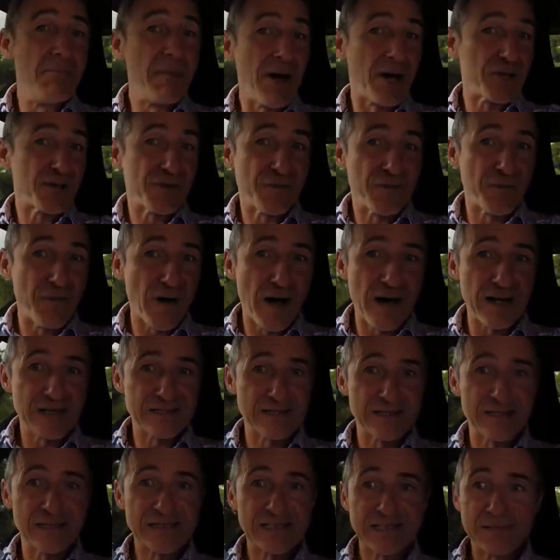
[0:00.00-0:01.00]
much
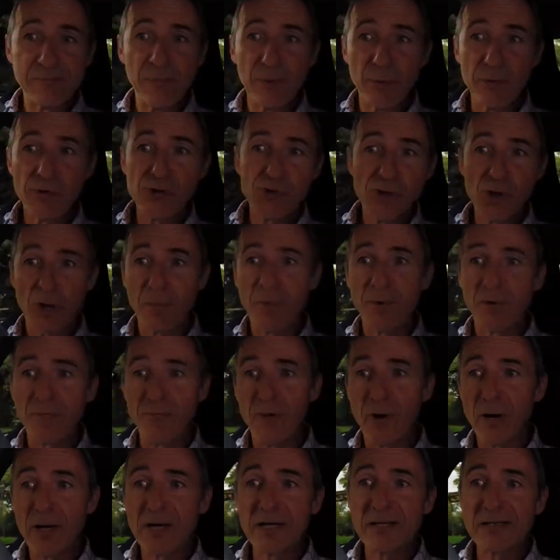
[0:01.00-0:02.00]
faster, small
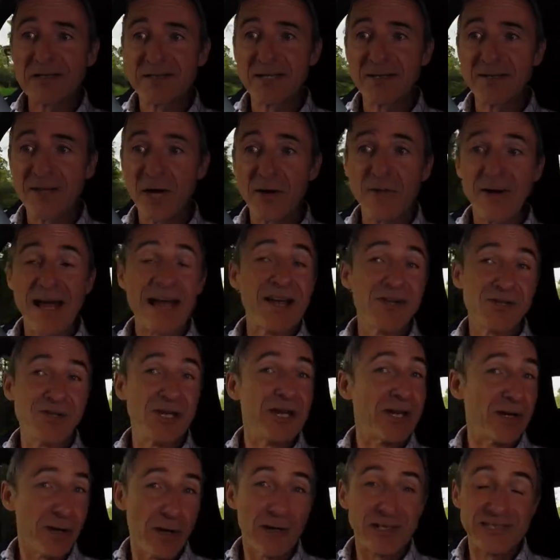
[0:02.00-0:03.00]
shopping rockets that don't
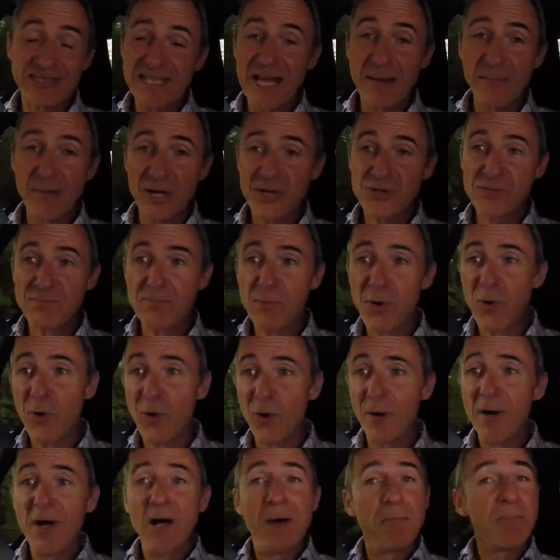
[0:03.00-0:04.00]
actually cost that much
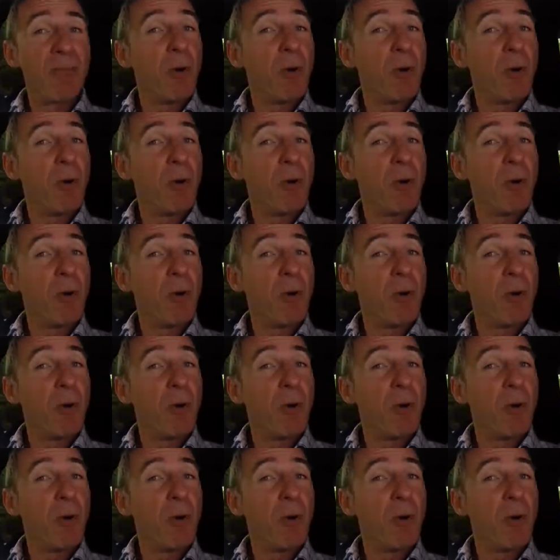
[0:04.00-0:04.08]
more,